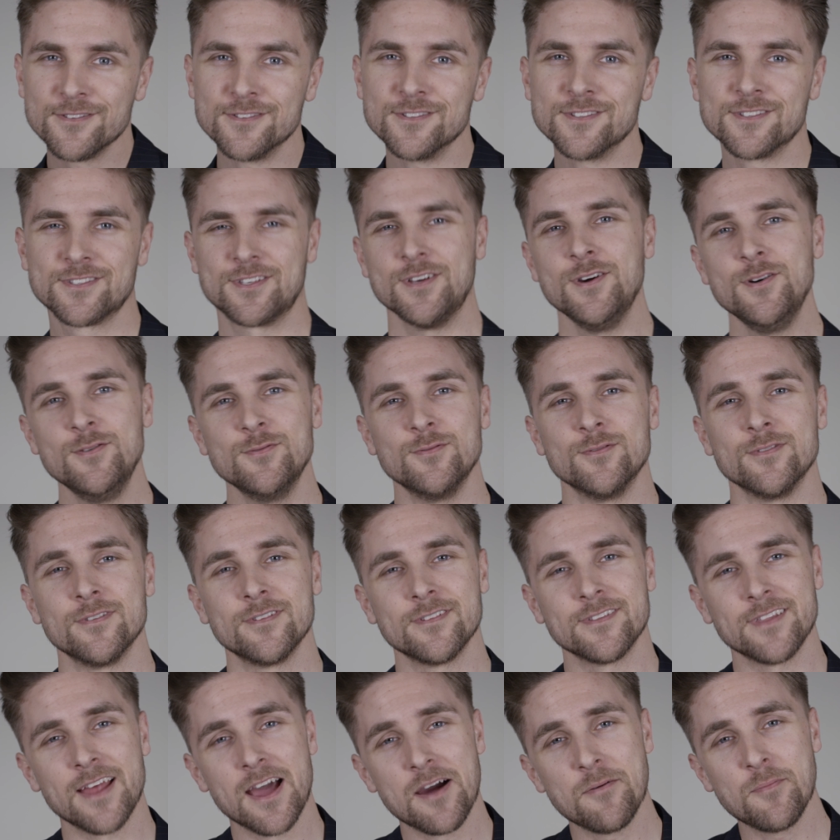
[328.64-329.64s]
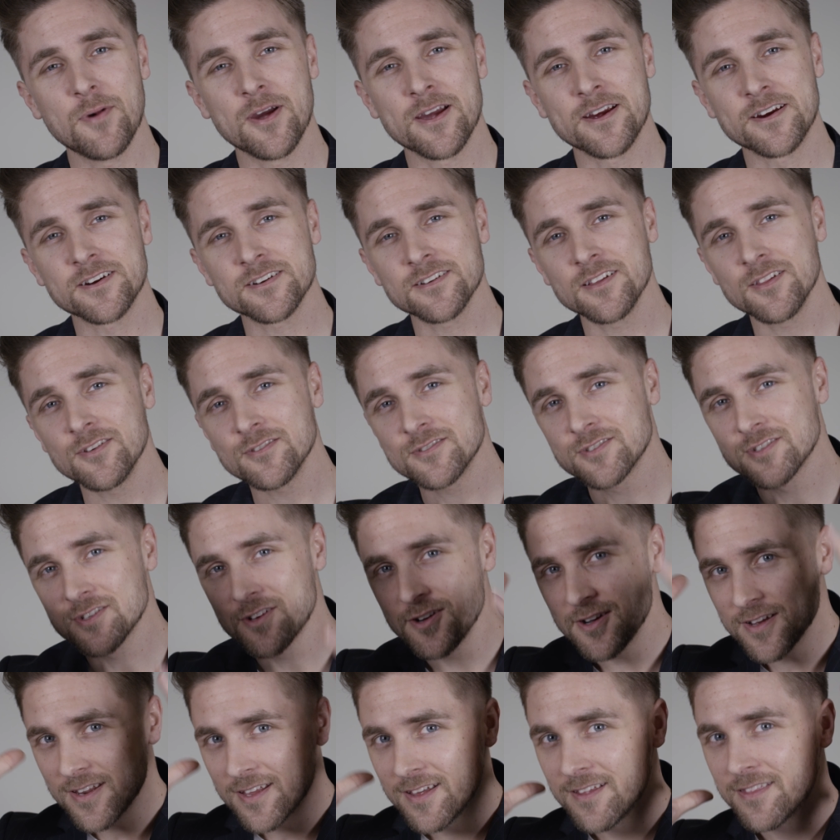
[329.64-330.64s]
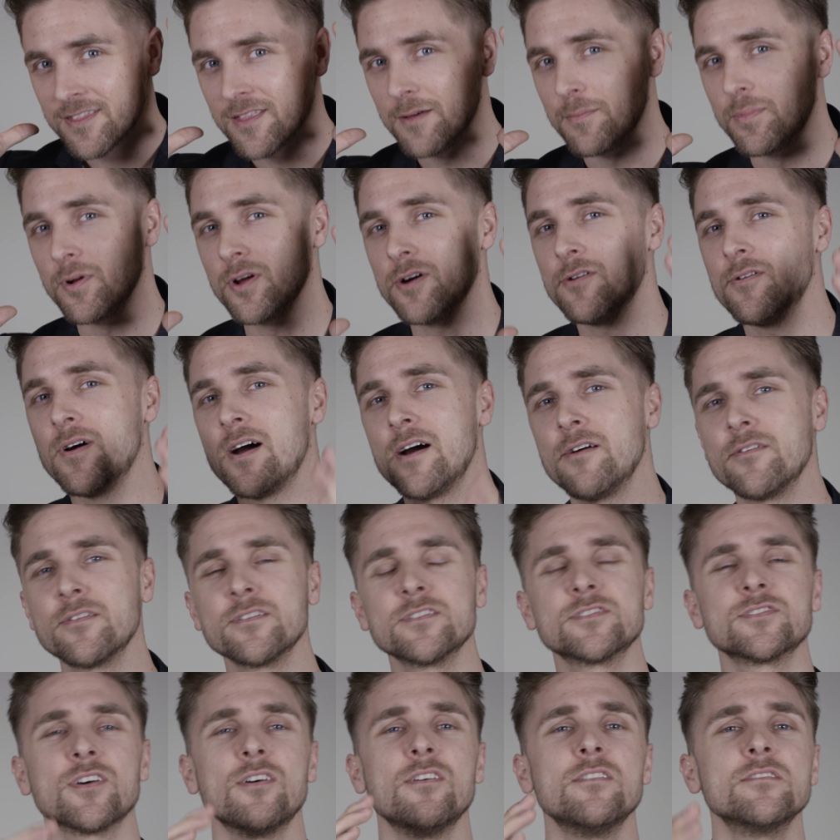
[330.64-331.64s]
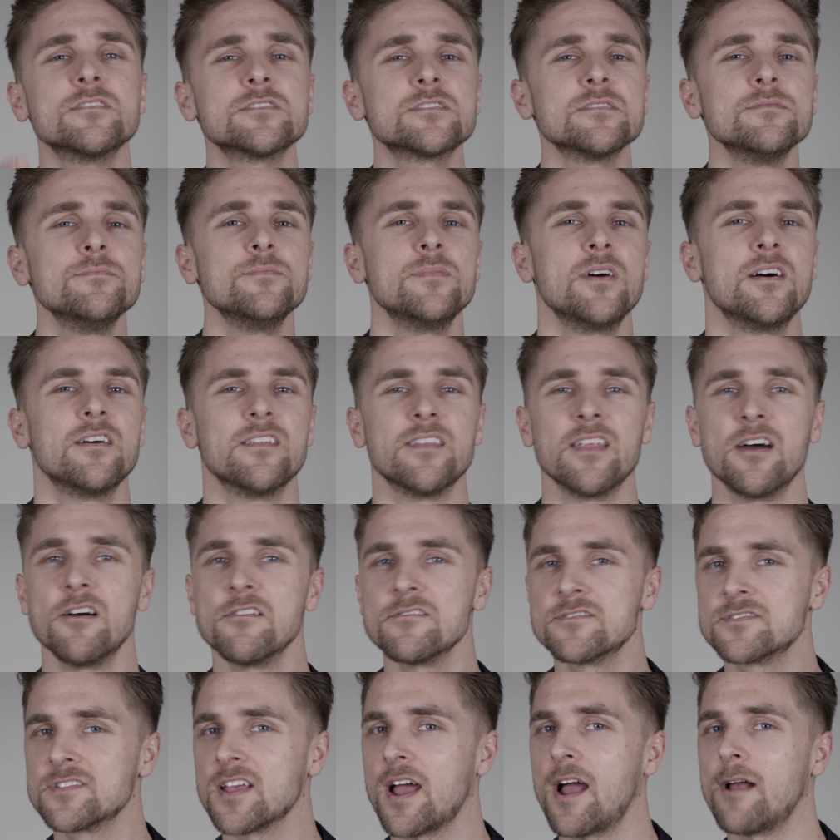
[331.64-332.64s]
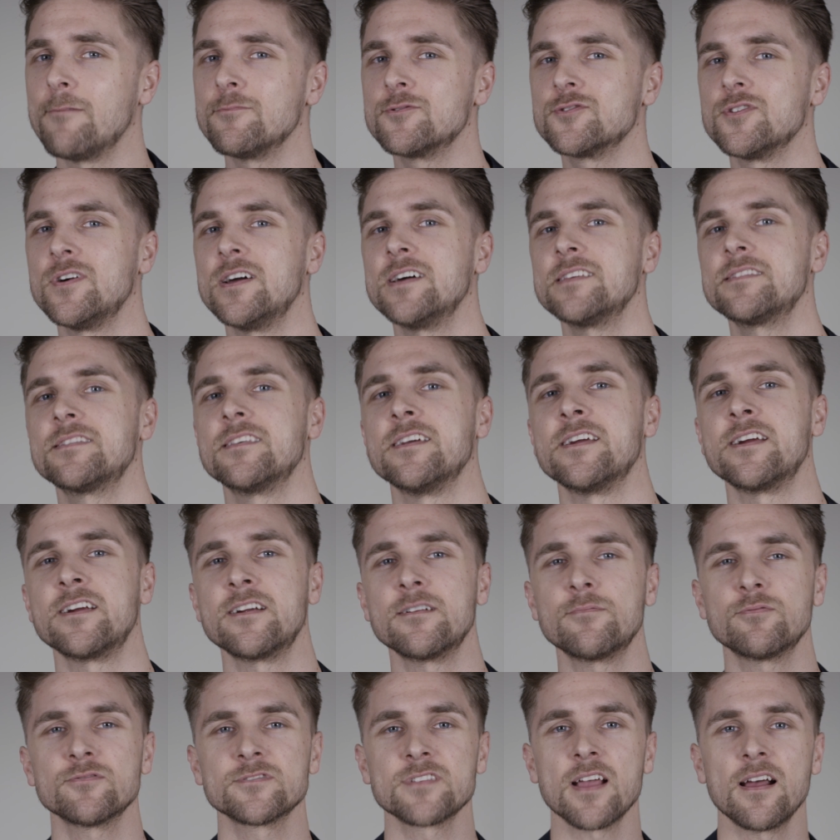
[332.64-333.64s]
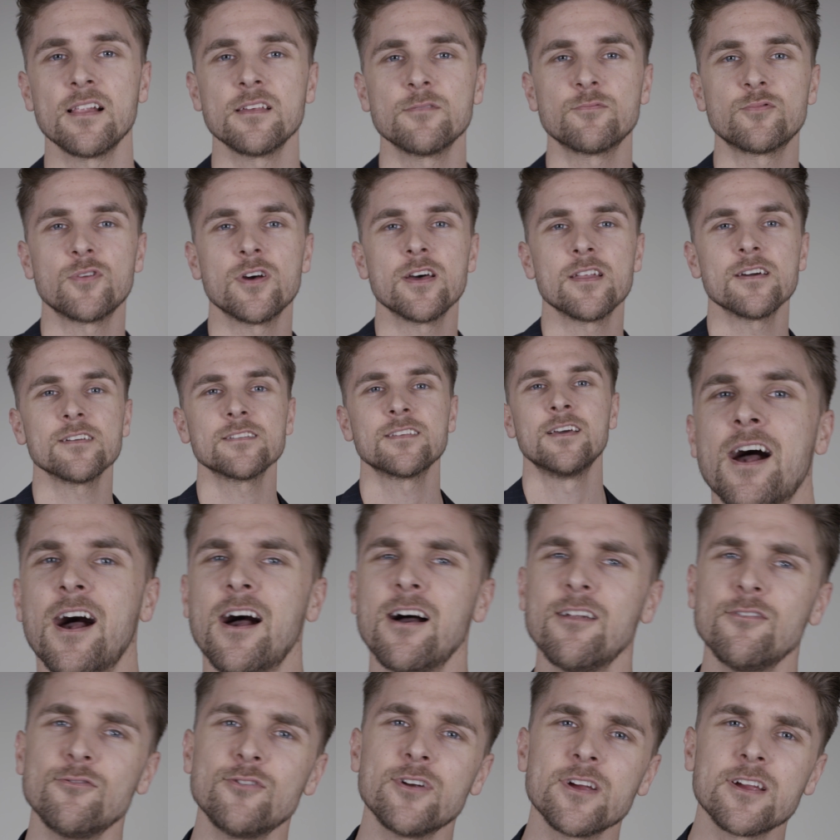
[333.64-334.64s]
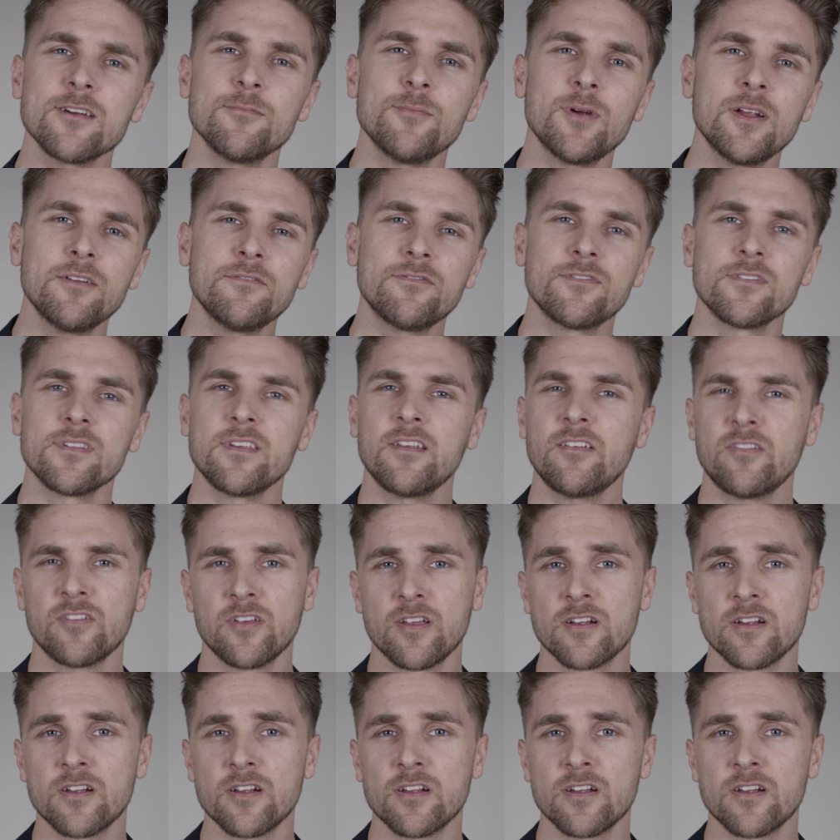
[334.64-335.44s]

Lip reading: So now my hair looks good, the blowout is awesome. Now it's time to add the hairstyling product I'll recommend for this